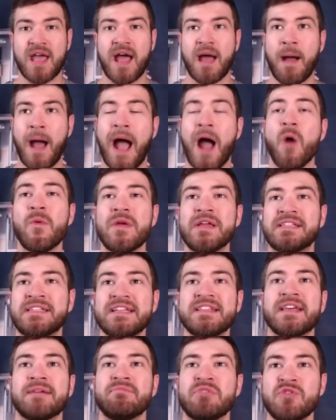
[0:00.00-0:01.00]
How we
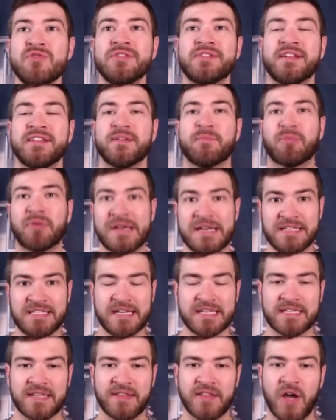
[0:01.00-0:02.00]
see them used in the
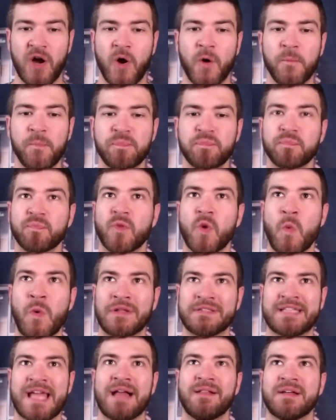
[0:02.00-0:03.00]
preseason, though,
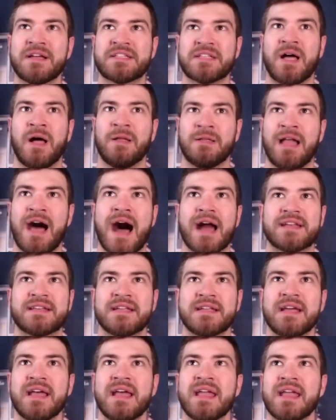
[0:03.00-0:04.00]
will tell us a lot.